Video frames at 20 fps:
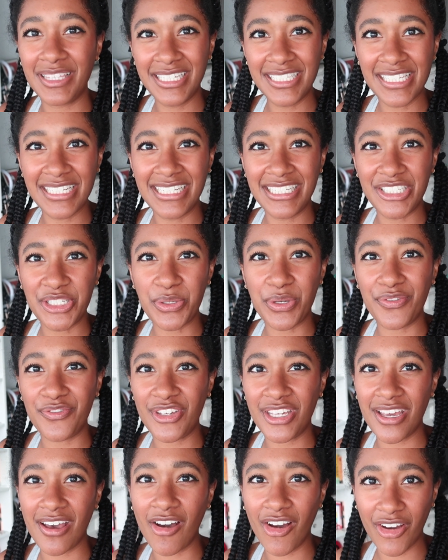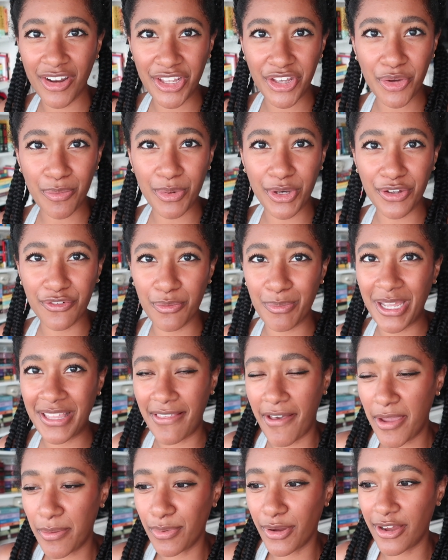listening to it via audiobook from my
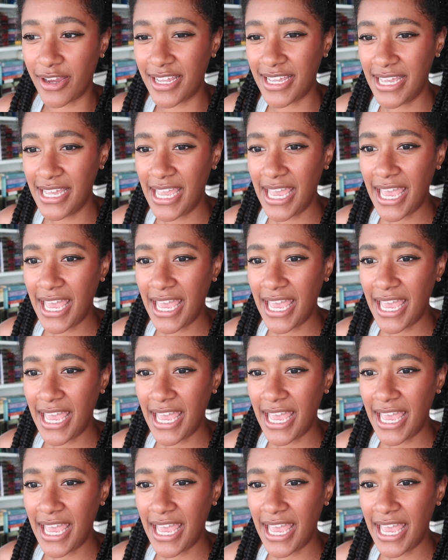library.